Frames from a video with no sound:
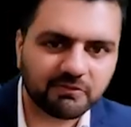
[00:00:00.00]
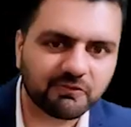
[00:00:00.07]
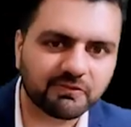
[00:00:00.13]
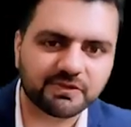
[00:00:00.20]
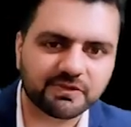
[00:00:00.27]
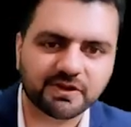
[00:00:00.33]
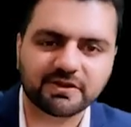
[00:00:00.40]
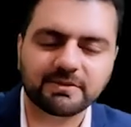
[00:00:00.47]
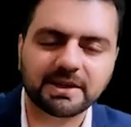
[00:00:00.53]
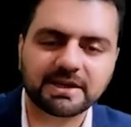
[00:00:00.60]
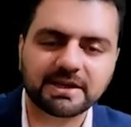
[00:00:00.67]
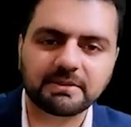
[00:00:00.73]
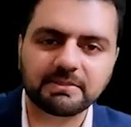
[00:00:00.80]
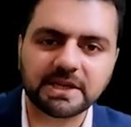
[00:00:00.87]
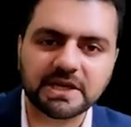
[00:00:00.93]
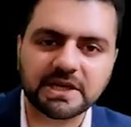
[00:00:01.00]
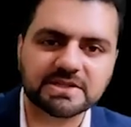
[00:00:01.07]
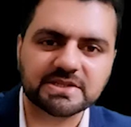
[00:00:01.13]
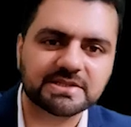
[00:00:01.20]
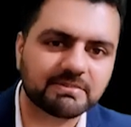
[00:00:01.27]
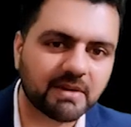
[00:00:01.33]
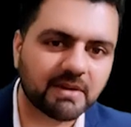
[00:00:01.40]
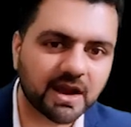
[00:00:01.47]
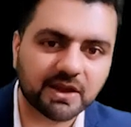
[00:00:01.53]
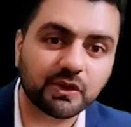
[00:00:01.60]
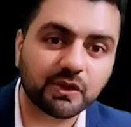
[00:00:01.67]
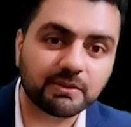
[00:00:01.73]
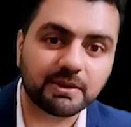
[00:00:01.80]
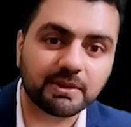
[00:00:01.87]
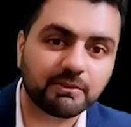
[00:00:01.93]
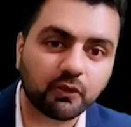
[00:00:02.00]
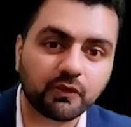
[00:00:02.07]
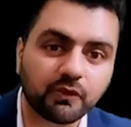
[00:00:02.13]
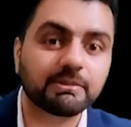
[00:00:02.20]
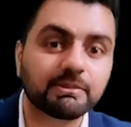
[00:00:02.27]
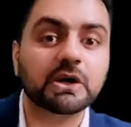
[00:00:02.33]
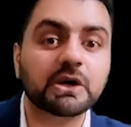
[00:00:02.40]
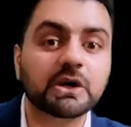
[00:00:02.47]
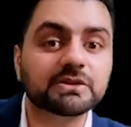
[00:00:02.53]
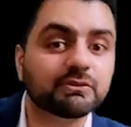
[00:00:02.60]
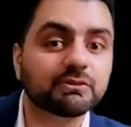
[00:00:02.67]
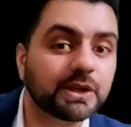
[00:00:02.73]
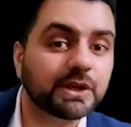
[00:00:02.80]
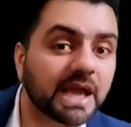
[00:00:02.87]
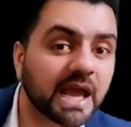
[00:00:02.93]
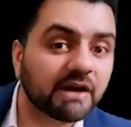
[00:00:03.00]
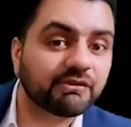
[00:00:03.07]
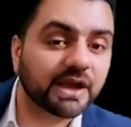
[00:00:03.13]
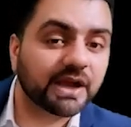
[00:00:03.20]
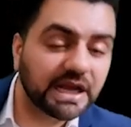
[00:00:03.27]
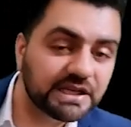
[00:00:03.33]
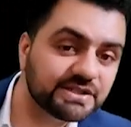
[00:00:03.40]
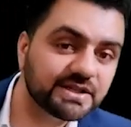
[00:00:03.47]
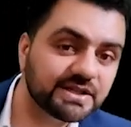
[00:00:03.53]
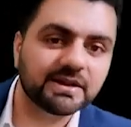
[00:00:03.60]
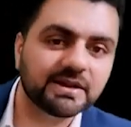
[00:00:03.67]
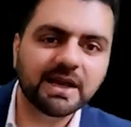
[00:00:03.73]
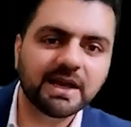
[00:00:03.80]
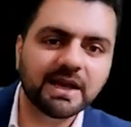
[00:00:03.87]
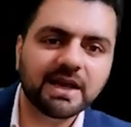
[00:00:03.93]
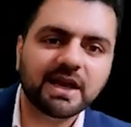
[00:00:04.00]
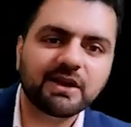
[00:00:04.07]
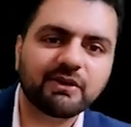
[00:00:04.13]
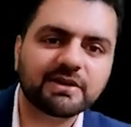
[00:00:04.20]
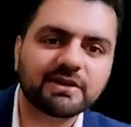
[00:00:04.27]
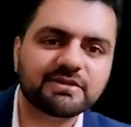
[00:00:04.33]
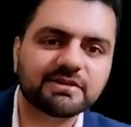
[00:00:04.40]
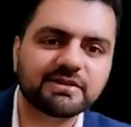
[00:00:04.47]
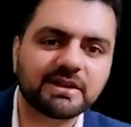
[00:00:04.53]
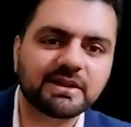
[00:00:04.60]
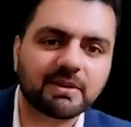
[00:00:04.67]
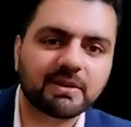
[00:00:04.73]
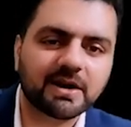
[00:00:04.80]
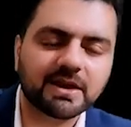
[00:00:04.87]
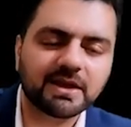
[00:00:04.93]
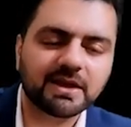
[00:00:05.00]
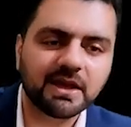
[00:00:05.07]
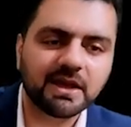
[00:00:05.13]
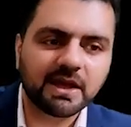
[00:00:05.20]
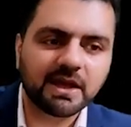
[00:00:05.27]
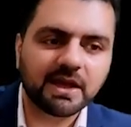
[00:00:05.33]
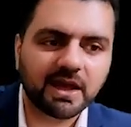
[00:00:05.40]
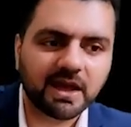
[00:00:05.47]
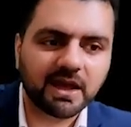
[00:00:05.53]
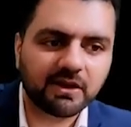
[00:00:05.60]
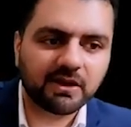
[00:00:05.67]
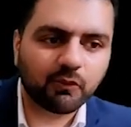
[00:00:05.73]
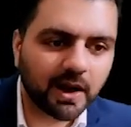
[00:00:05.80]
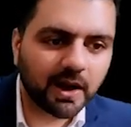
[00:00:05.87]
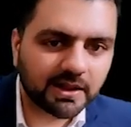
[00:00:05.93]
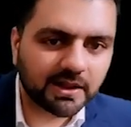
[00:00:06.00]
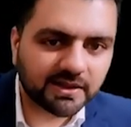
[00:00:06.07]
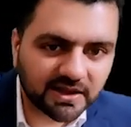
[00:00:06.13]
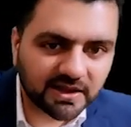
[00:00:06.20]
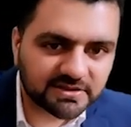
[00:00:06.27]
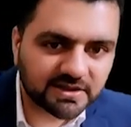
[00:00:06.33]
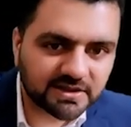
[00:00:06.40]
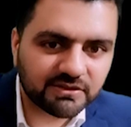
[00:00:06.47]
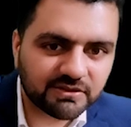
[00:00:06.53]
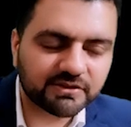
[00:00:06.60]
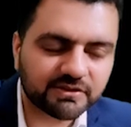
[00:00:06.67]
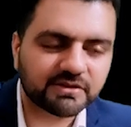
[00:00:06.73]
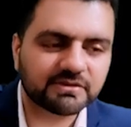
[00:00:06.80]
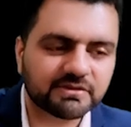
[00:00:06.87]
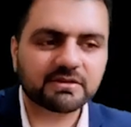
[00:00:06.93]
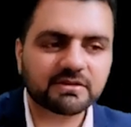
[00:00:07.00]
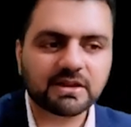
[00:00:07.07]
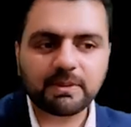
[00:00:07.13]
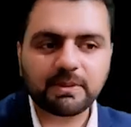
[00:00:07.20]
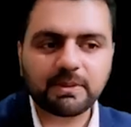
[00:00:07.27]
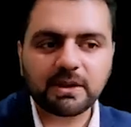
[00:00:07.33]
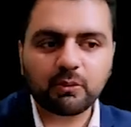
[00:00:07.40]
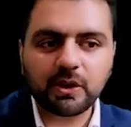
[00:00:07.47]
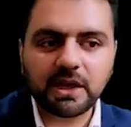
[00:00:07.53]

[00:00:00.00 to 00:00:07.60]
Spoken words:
doesn't matter, because the market will be moving, because we have Asian investors in the market, and while the Asian investors are sleeping, we